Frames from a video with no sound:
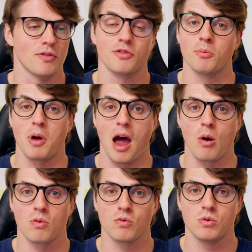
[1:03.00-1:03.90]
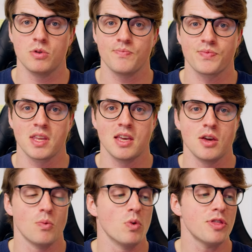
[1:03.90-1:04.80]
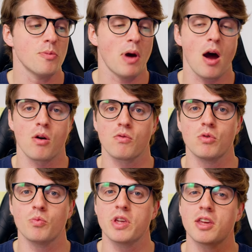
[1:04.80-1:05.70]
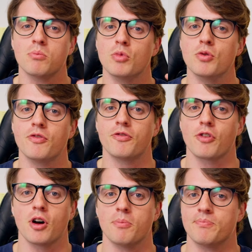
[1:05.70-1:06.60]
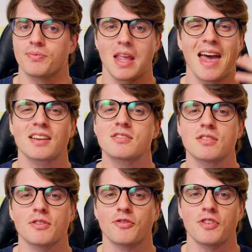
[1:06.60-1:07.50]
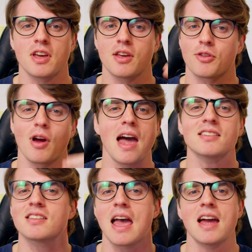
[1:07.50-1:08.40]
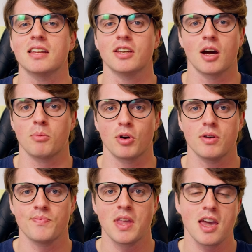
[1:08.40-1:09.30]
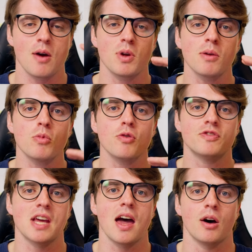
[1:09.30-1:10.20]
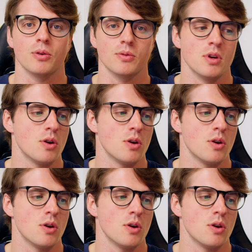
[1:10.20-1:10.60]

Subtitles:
of the power rule. With the power rule, we can move from x to the fifth or x to any number, and we can move down.